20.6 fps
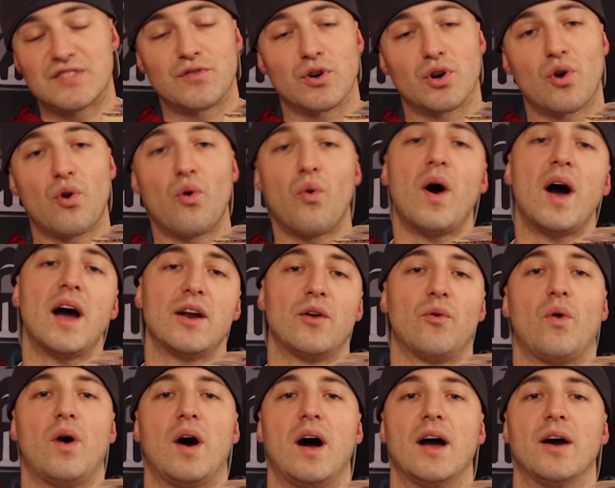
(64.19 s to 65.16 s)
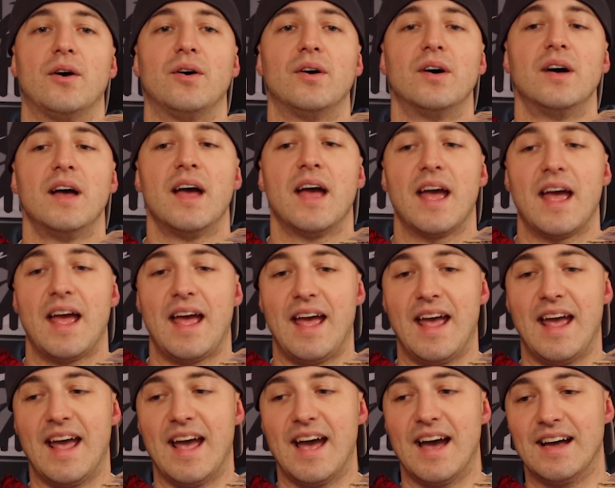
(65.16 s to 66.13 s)
for quite a while,
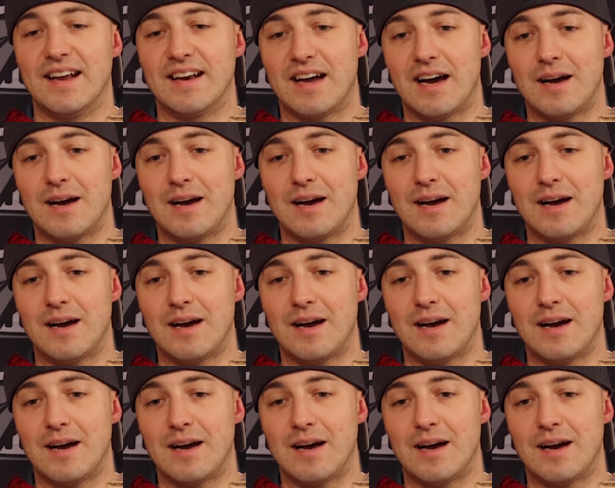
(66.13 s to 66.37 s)
and